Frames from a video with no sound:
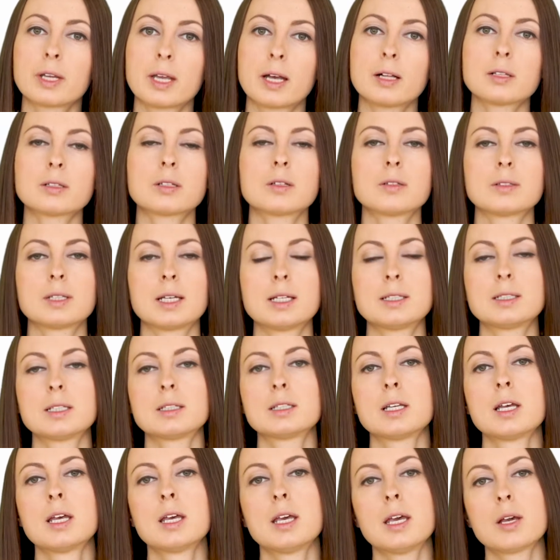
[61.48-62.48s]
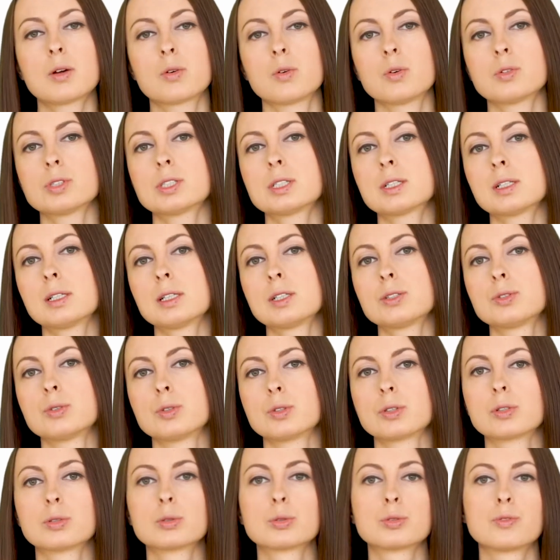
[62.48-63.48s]
recalculated accordingly
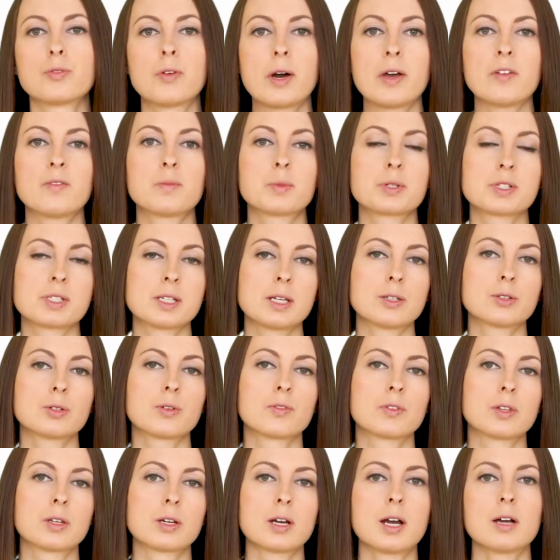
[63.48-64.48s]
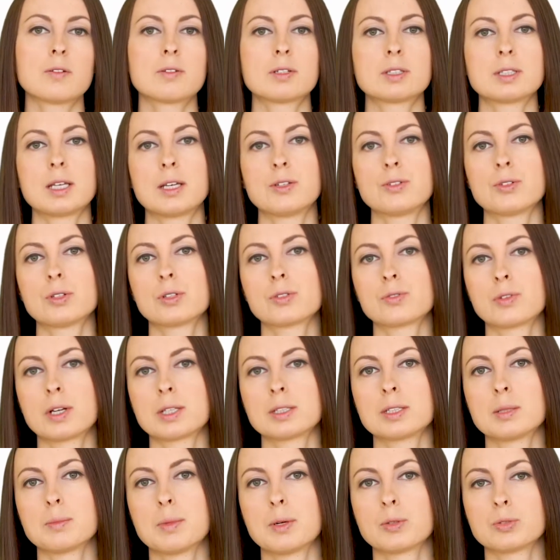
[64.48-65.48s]
to include 5% of the current annual
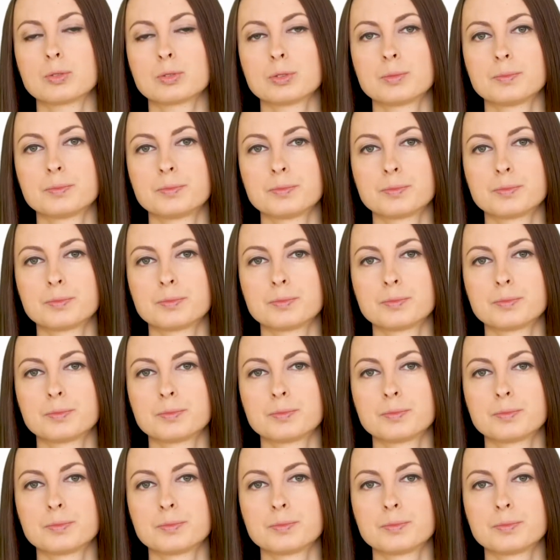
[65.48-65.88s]
rent amount.